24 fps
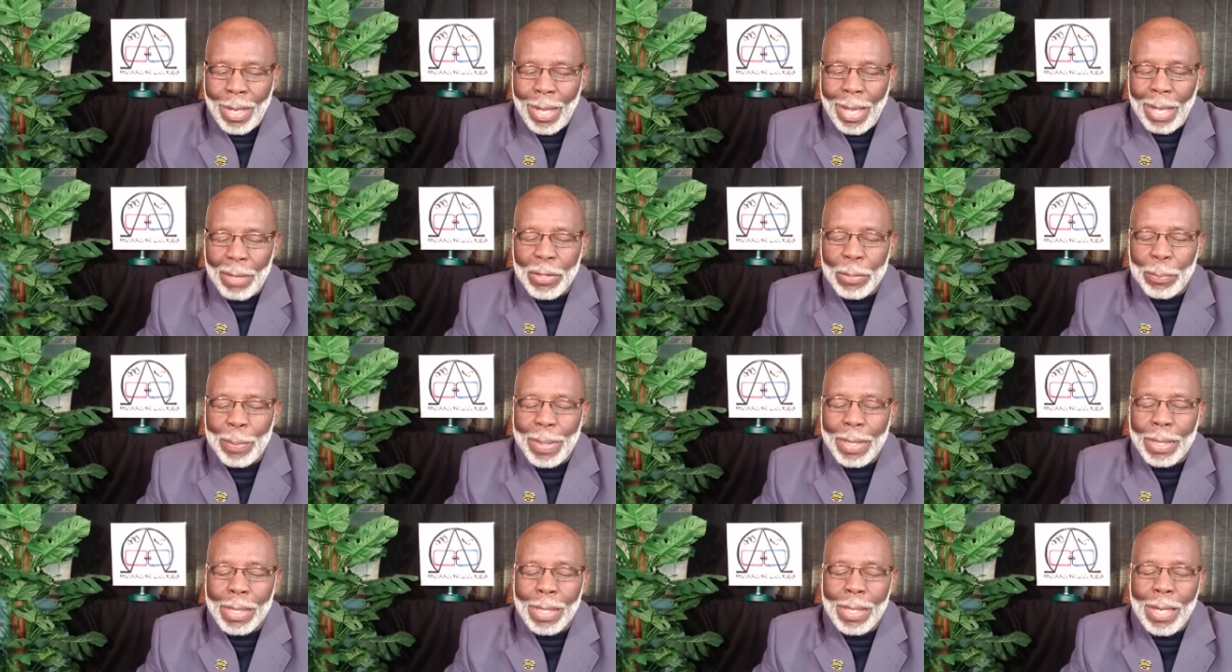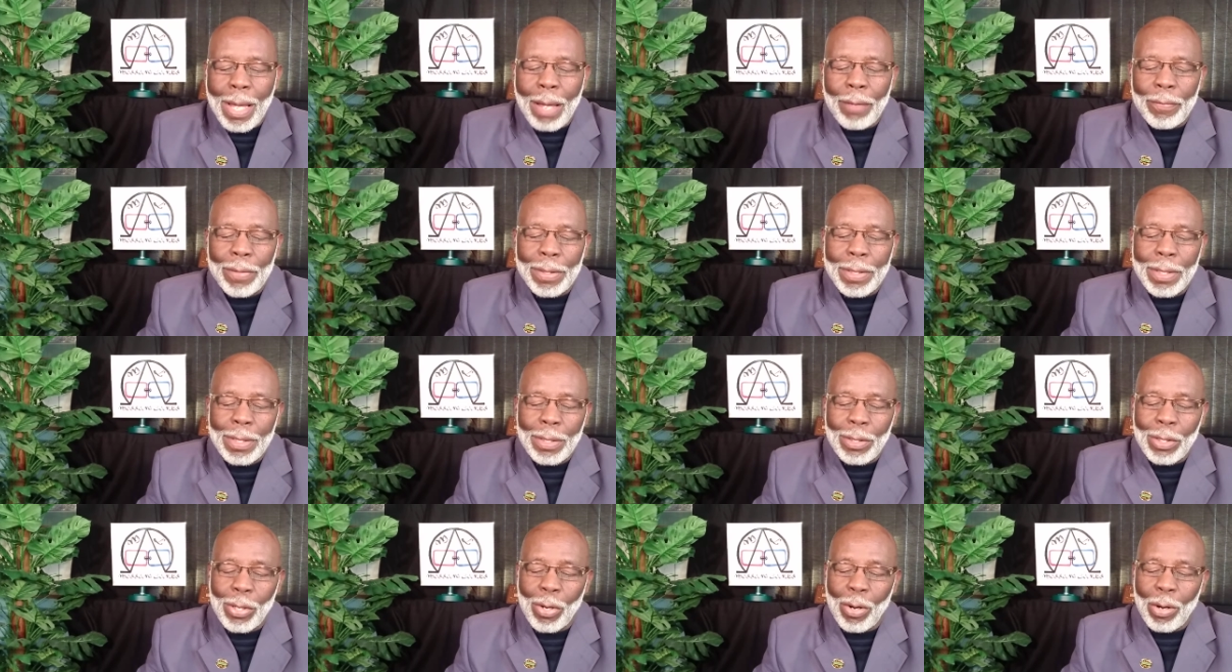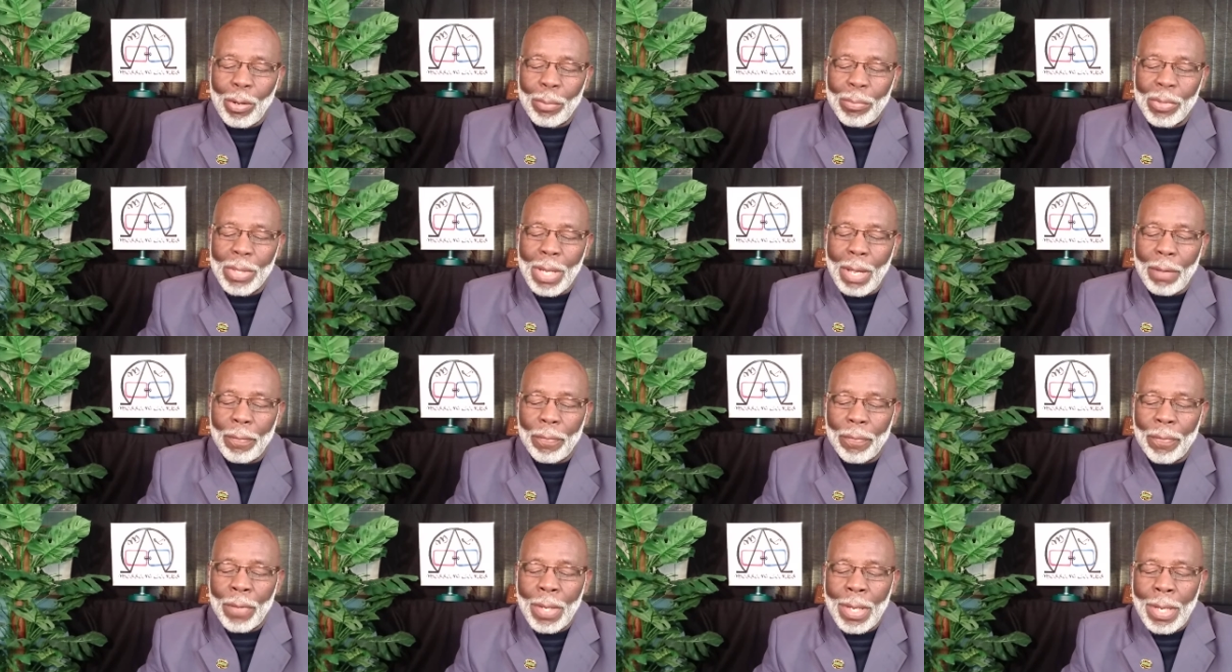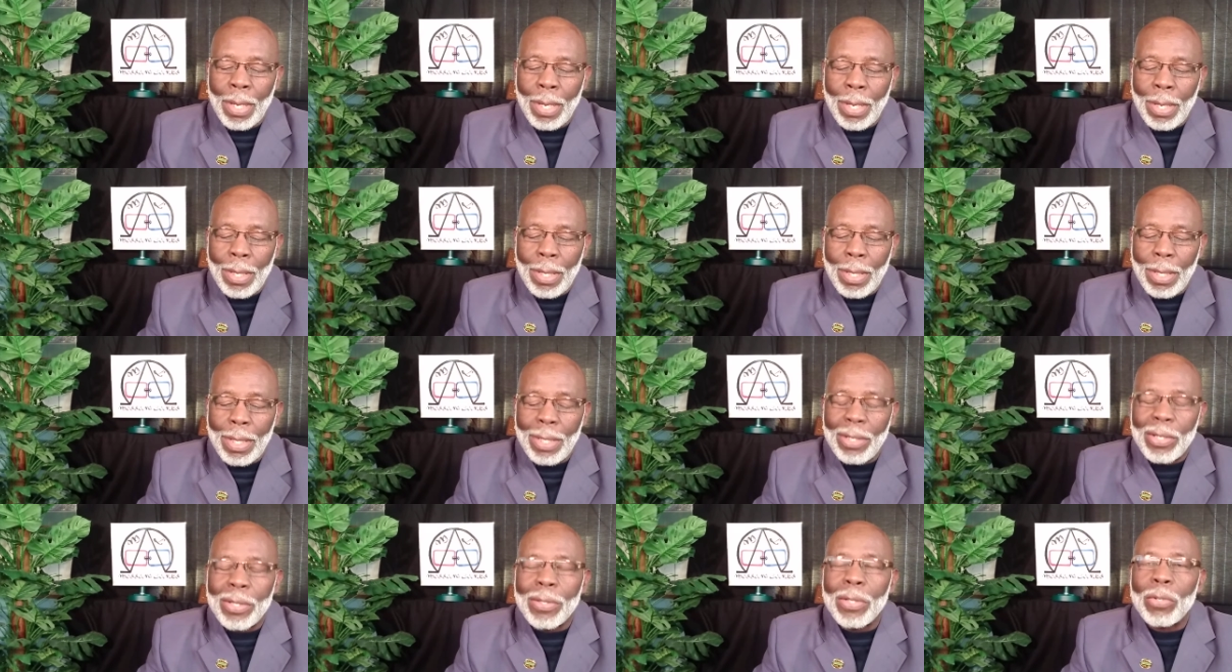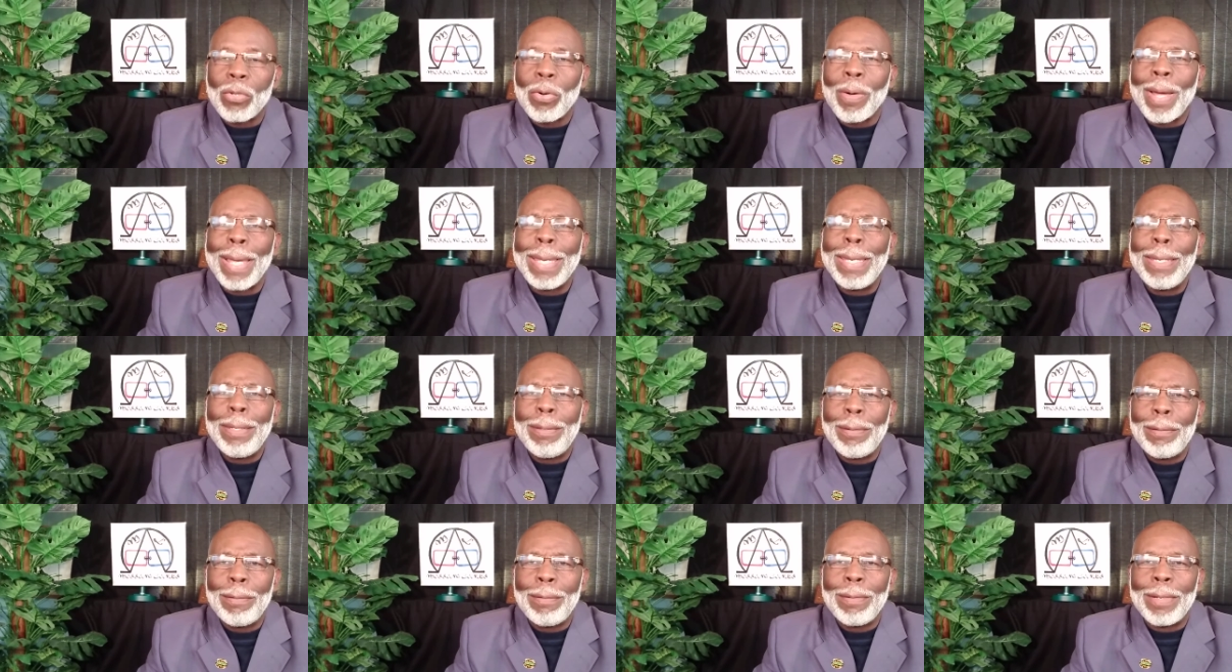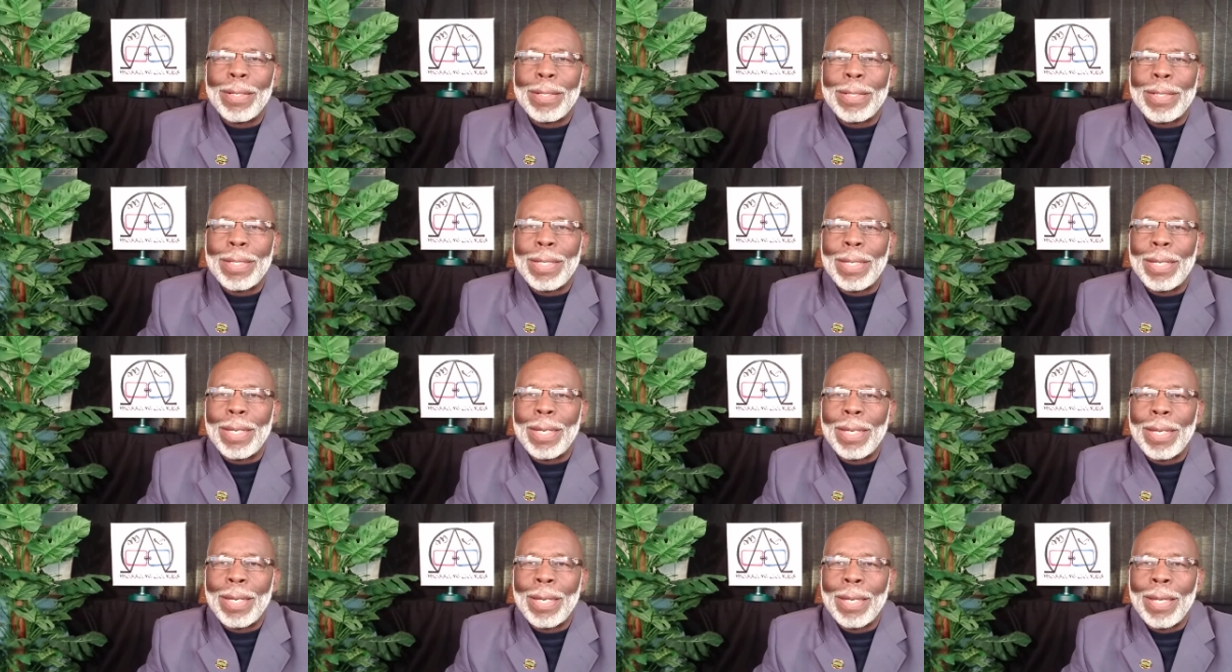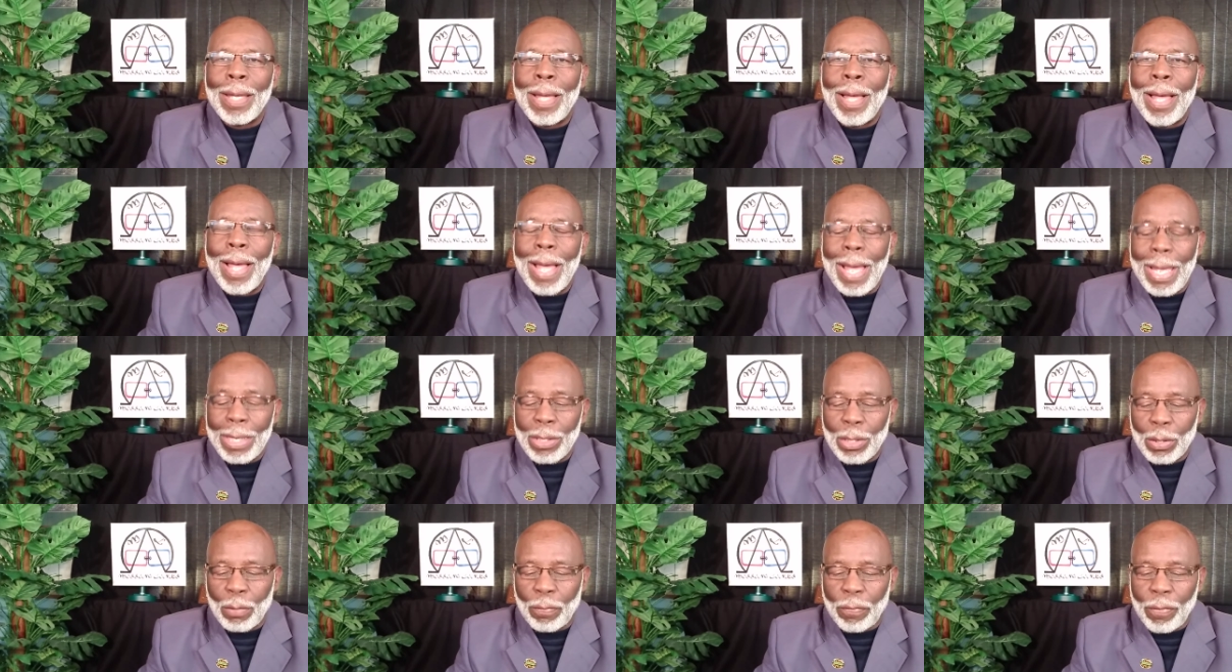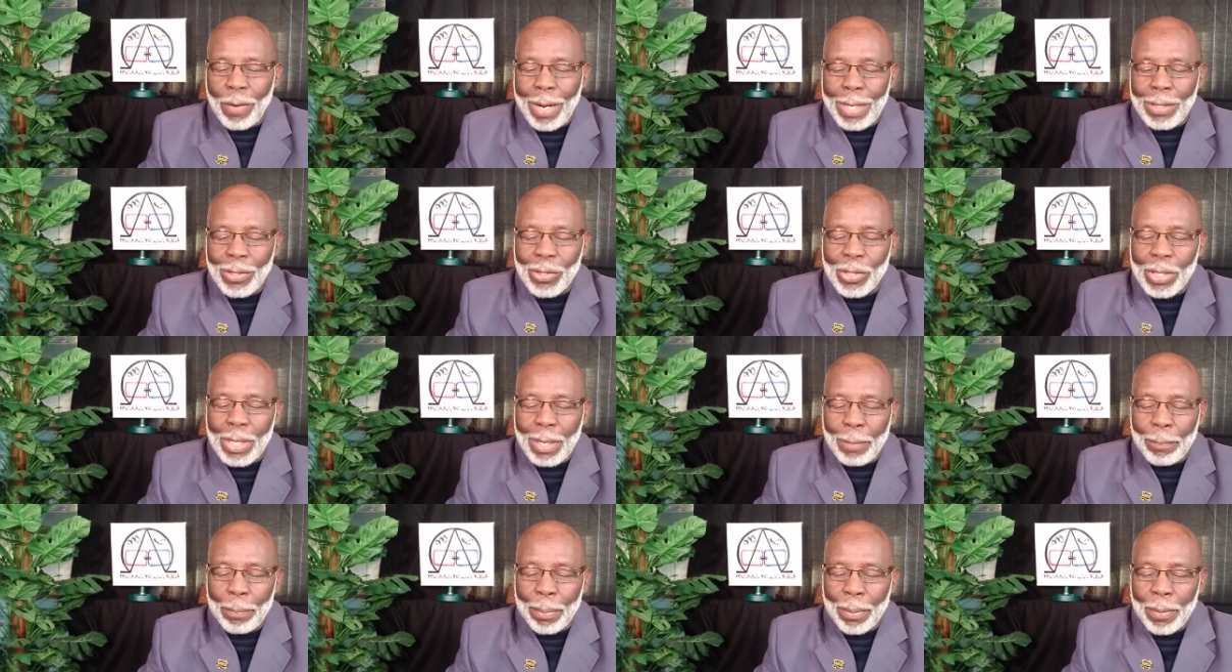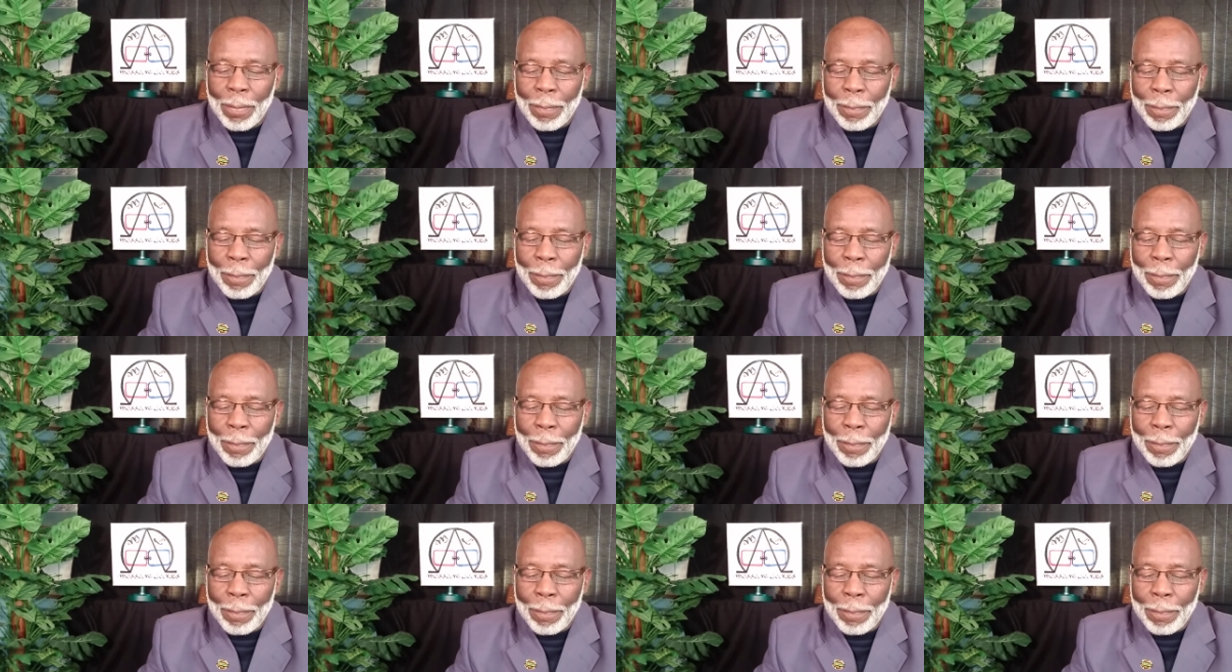and speaking of it in terms of its triunity as friendship,